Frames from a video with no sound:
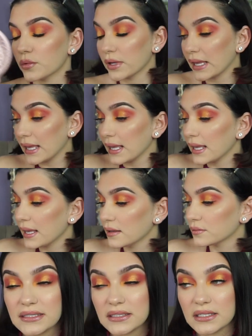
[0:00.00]
Okay.
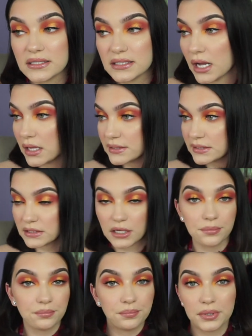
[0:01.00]
This does
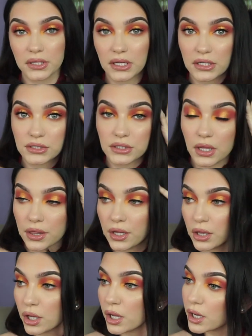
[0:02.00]
complete
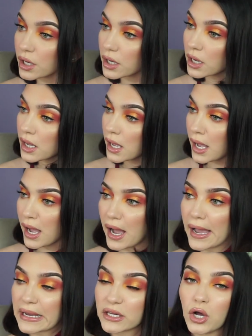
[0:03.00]
the look.
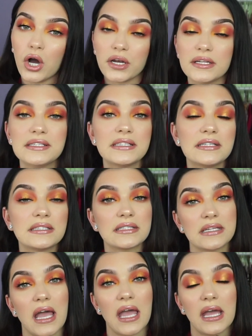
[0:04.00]
I can honestly
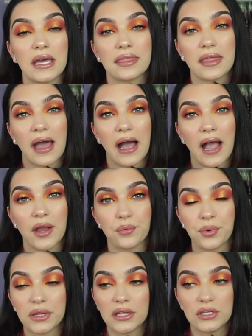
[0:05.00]
say that I
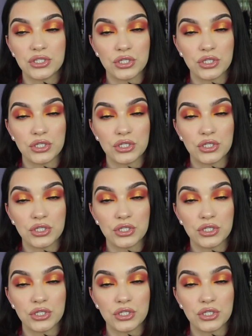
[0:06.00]
really